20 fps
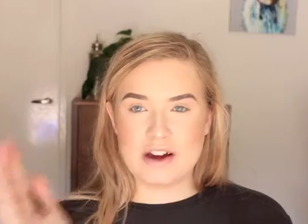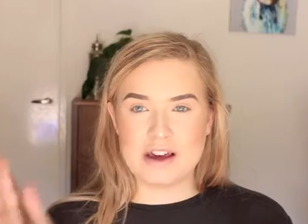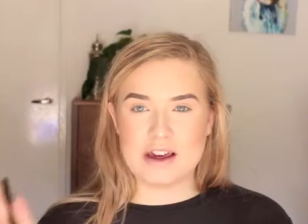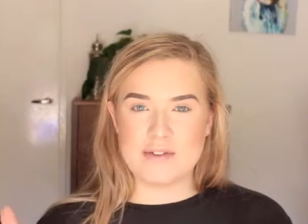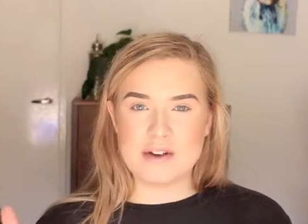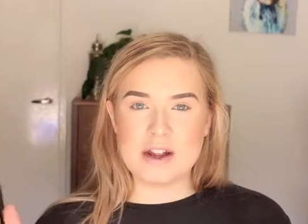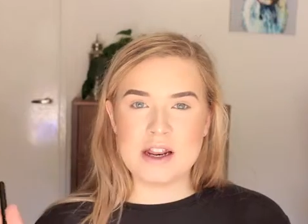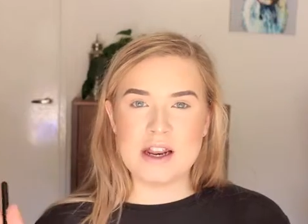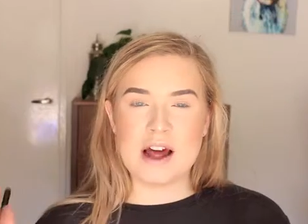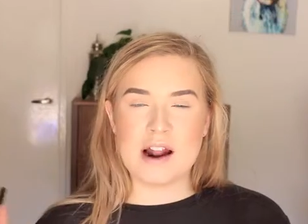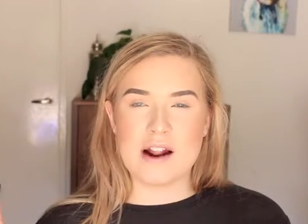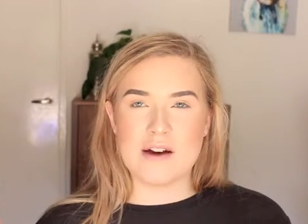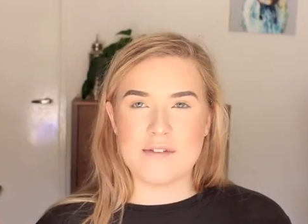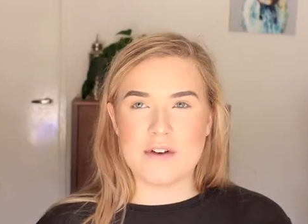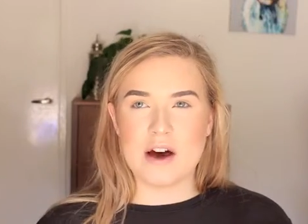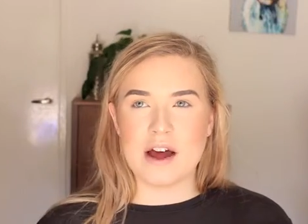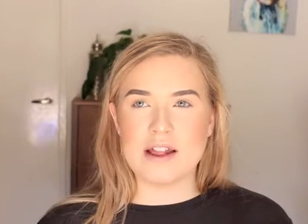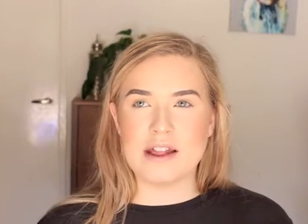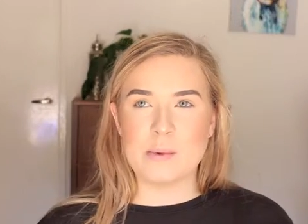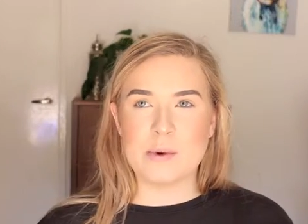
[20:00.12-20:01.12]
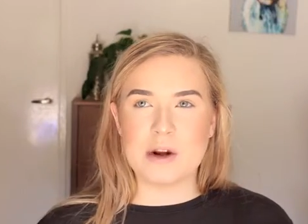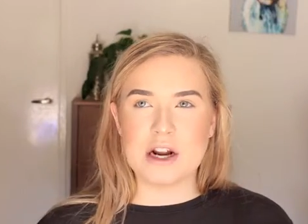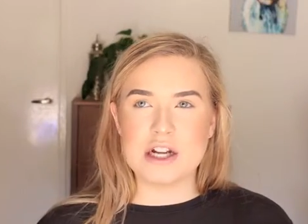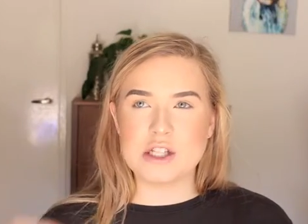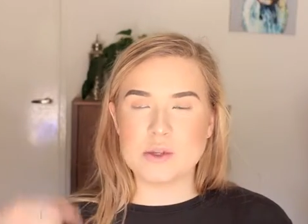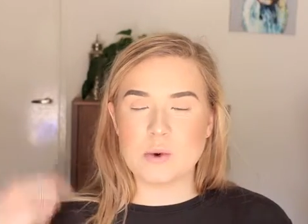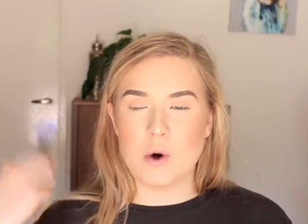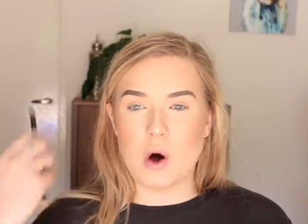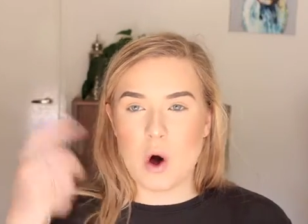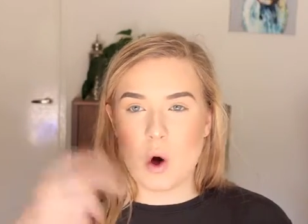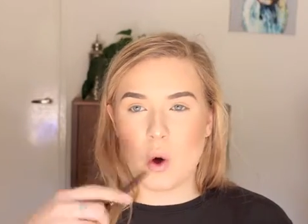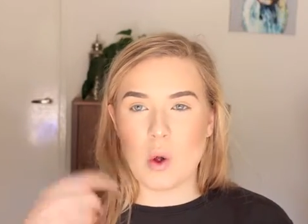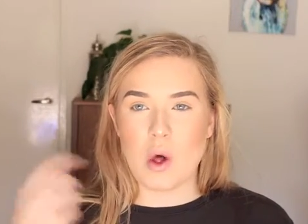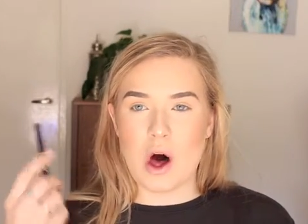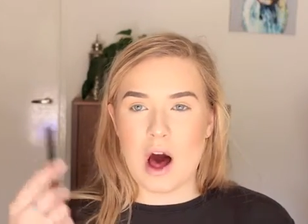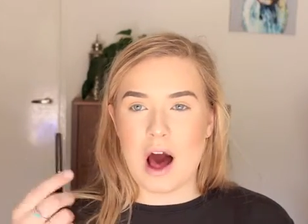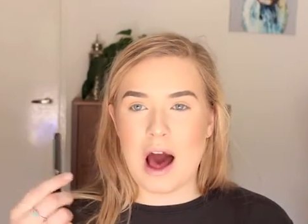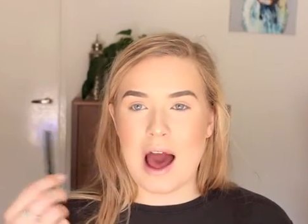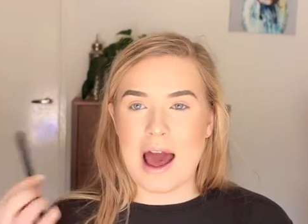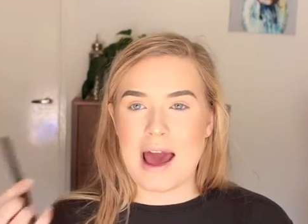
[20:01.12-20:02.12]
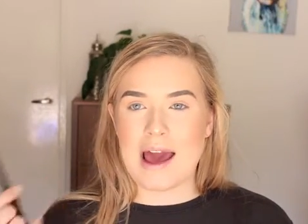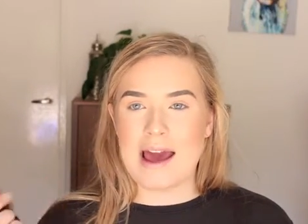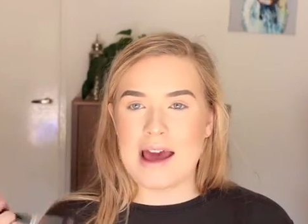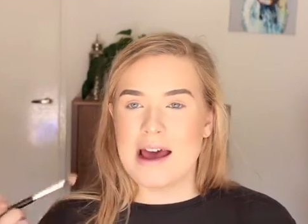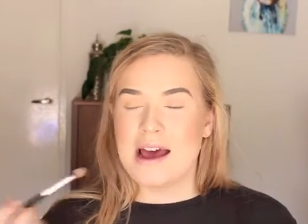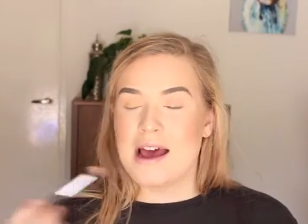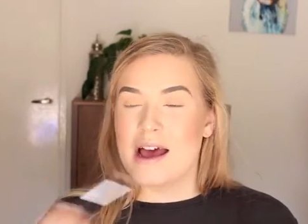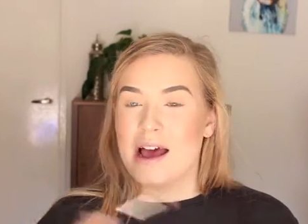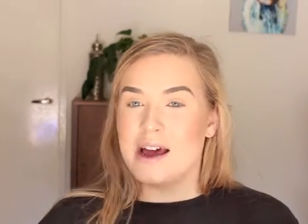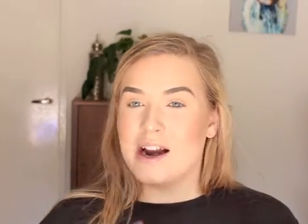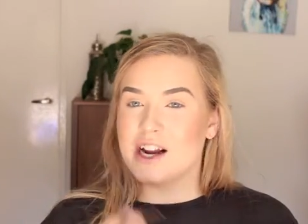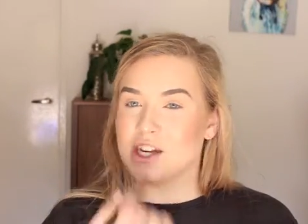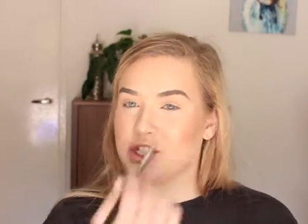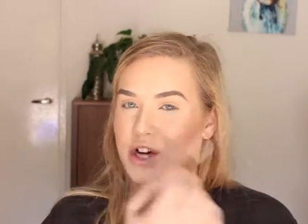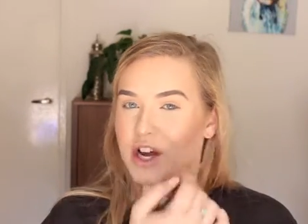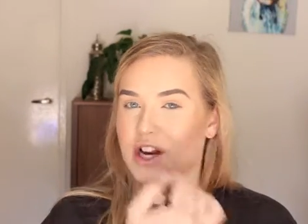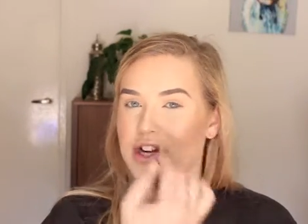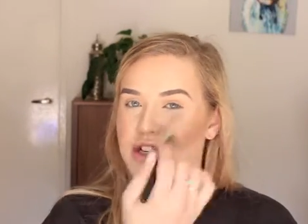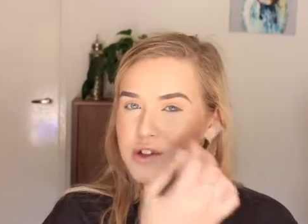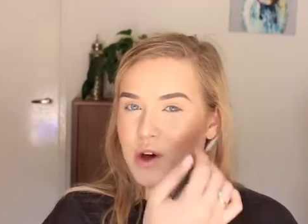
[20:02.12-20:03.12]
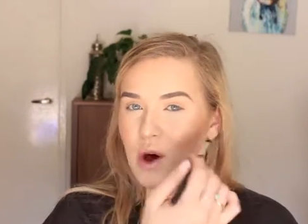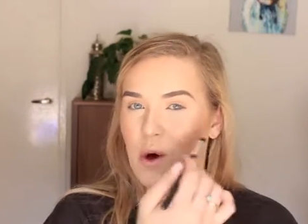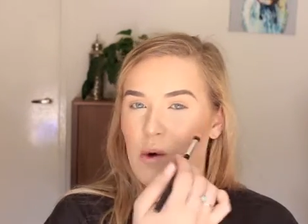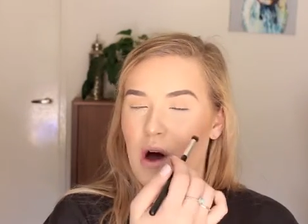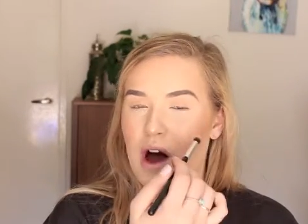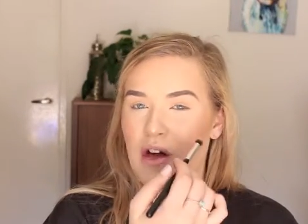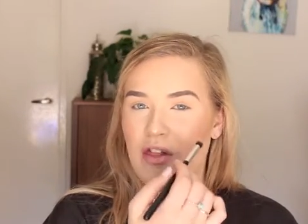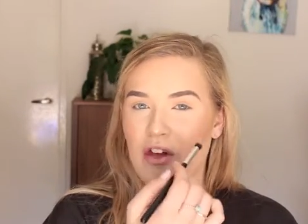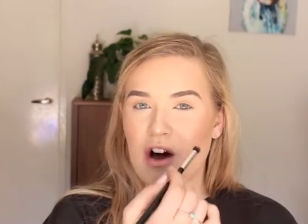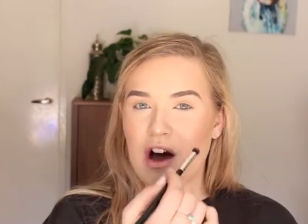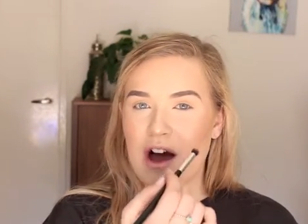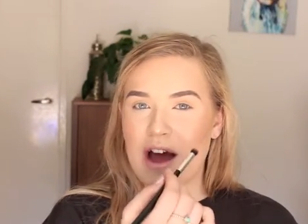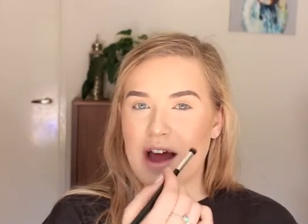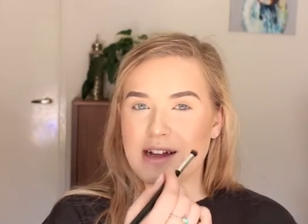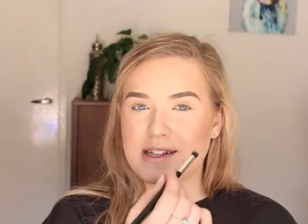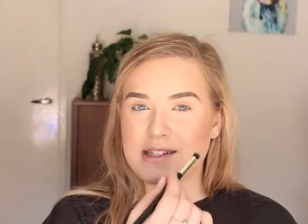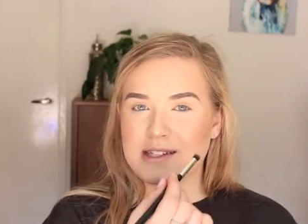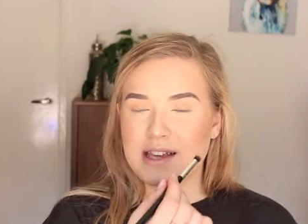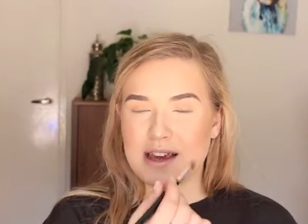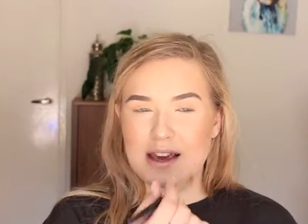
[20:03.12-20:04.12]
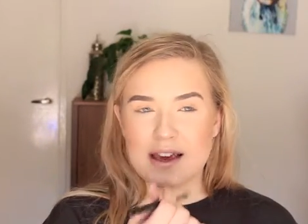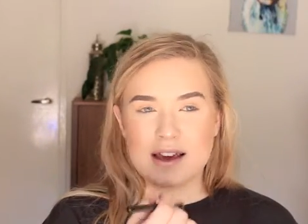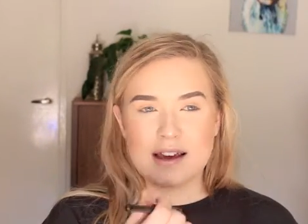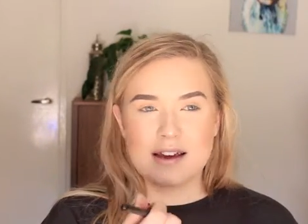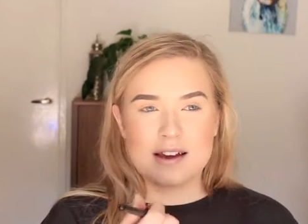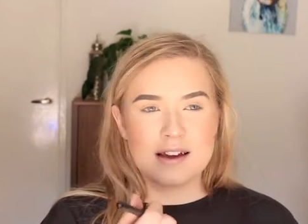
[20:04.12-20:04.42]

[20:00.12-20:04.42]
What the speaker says: even. And I find that when I do a whole eye and I try to do the whole other eye, it's like